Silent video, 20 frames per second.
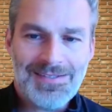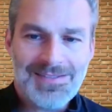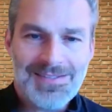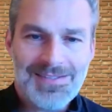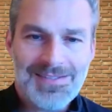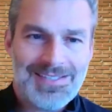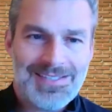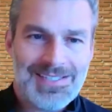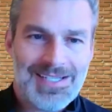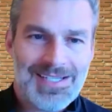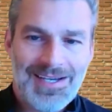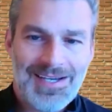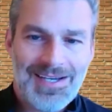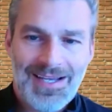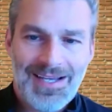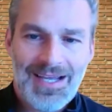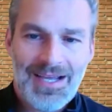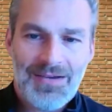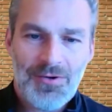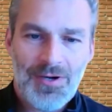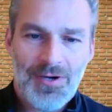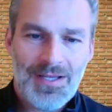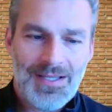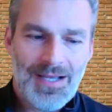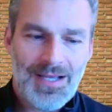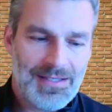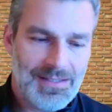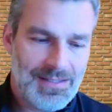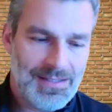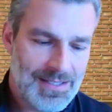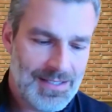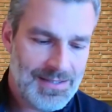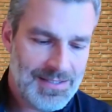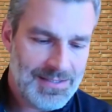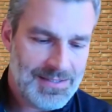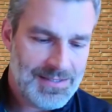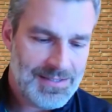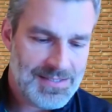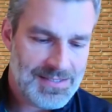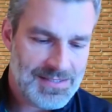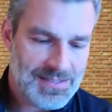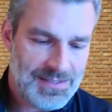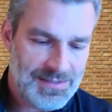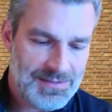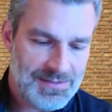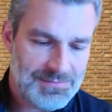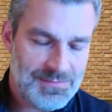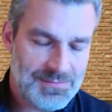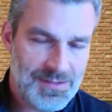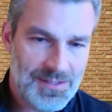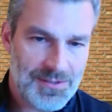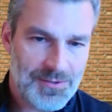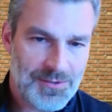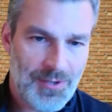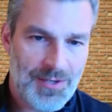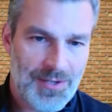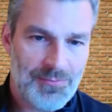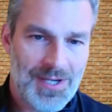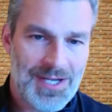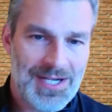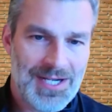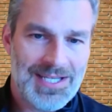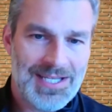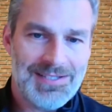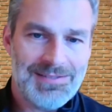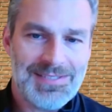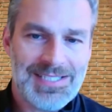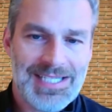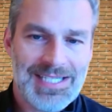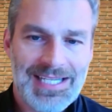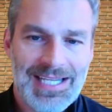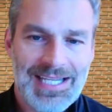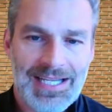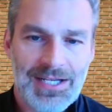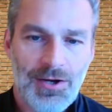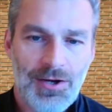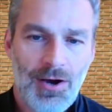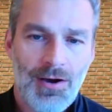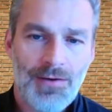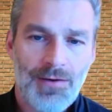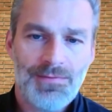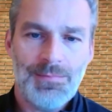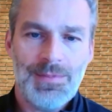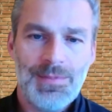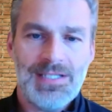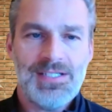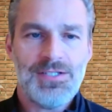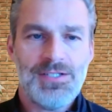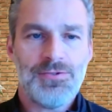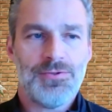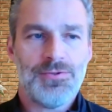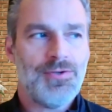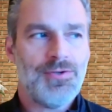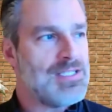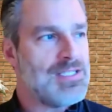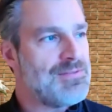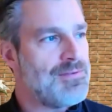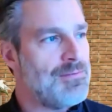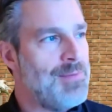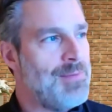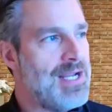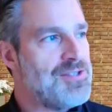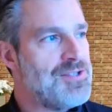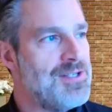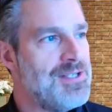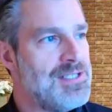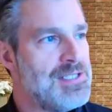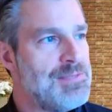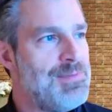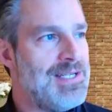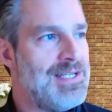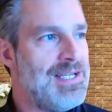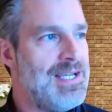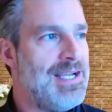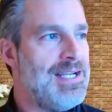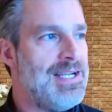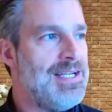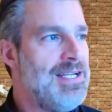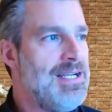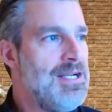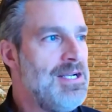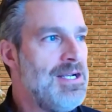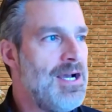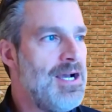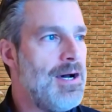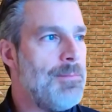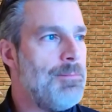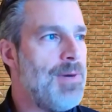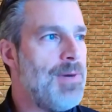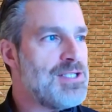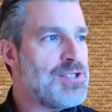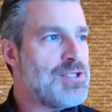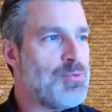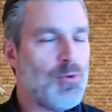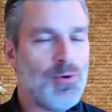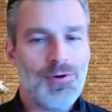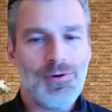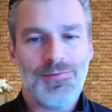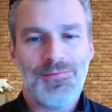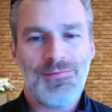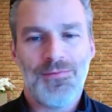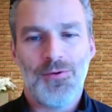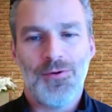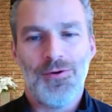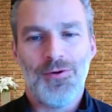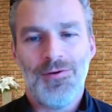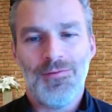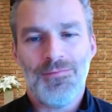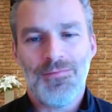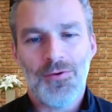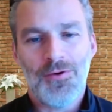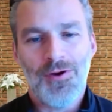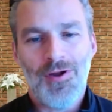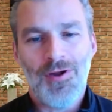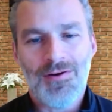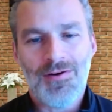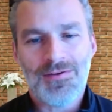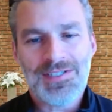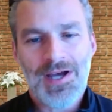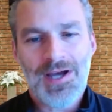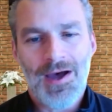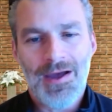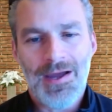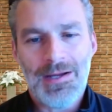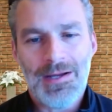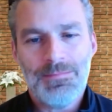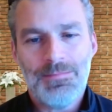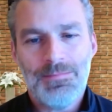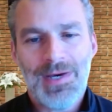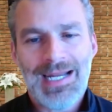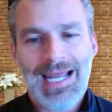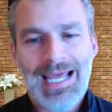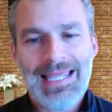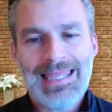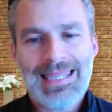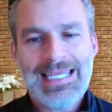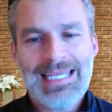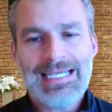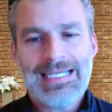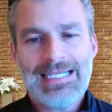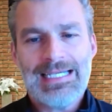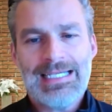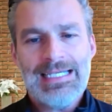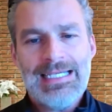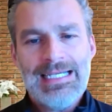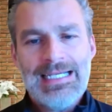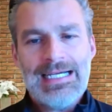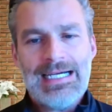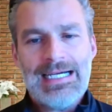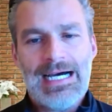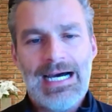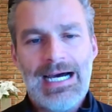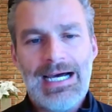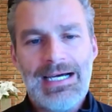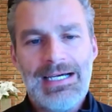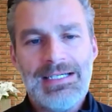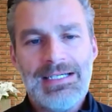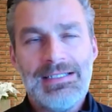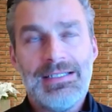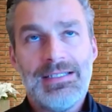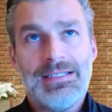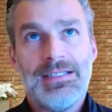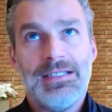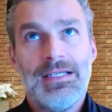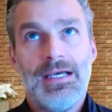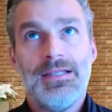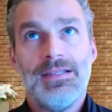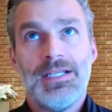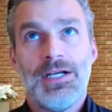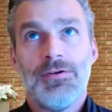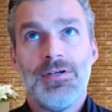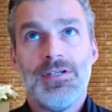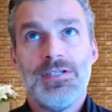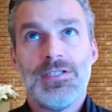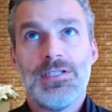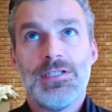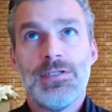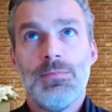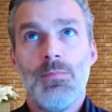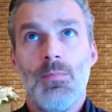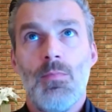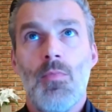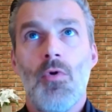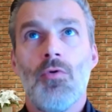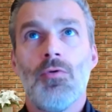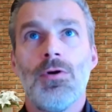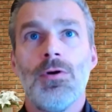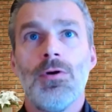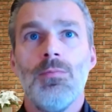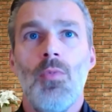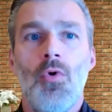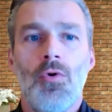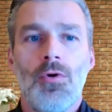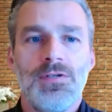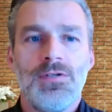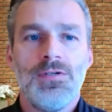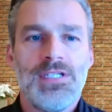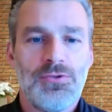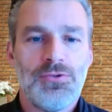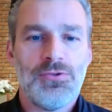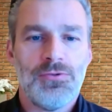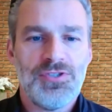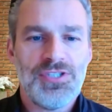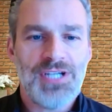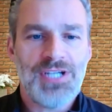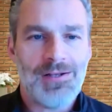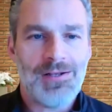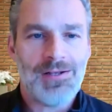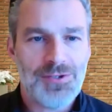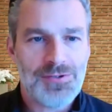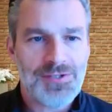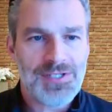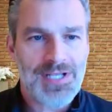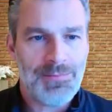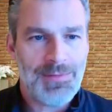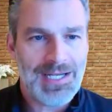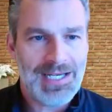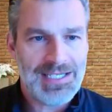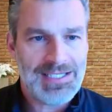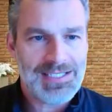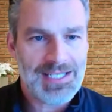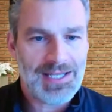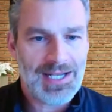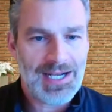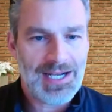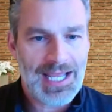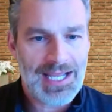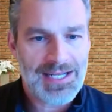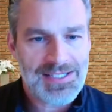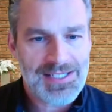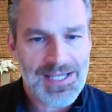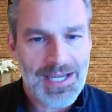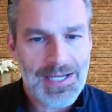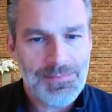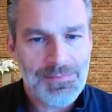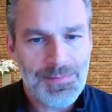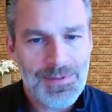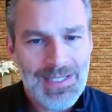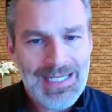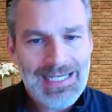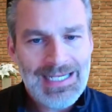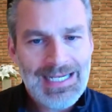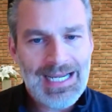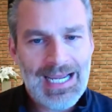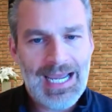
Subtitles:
Yeah, well, I think this is a great way to kick it off. I mean, digital transformation has been a buzzword for a long time, but I think there is more and more digital challengers coming into the landscape.